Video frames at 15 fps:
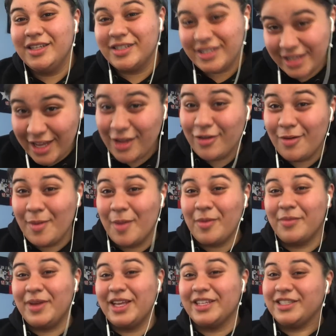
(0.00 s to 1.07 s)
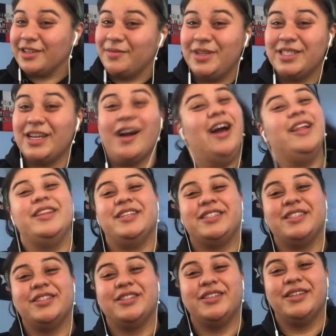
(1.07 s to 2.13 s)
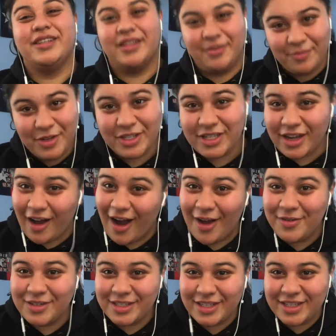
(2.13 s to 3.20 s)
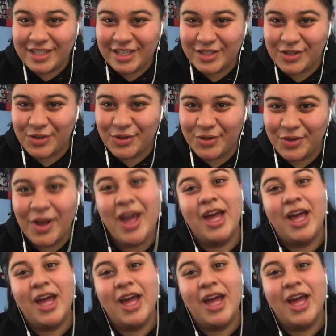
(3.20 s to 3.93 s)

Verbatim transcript: you need to remember, bitch, the music I listened to, the music I was listening to